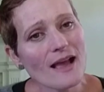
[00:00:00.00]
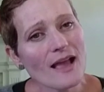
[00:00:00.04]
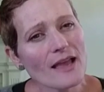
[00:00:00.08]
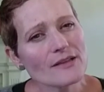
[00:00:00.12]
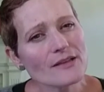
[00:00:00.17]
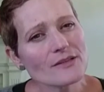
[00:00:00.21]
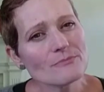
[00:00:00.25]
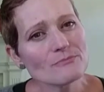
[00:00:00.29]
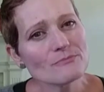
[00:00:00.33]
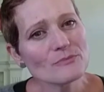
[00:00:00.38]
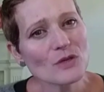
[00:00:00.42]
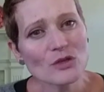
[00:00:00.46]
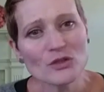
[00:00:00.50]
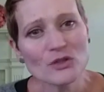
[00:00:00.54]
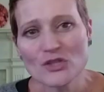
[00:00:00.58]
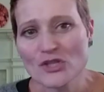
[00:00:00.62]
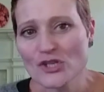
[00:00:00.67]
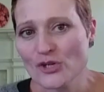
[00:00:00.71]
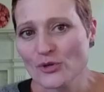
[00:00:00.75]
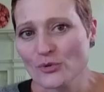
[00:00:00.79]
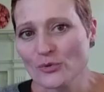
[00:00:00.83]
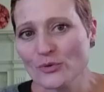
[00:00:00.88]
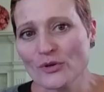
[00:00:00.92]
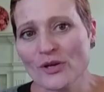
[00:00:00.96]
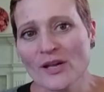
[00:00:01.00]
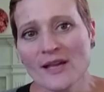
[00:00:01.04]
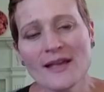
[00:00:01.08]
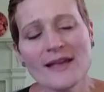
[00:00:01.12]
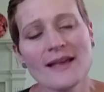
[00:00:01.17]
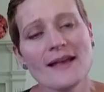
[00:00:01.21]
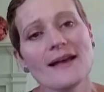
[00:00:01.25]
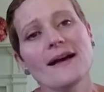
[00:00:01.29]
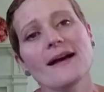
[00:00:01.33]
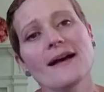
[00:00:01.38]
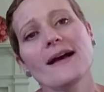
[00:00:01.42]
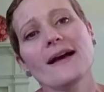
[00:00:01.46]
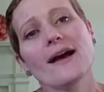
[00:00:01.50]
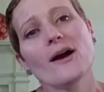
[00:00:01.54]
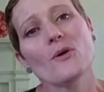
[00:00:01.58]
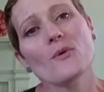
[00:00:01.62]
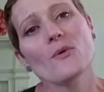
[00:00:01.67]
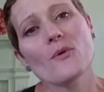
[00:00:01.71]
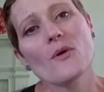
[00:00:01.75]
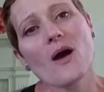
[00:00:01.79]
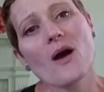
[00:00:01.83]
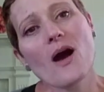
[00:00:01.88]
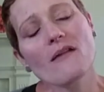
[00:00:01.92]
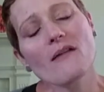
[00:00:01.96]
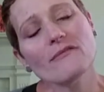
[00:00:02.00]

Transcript: I'm not sure how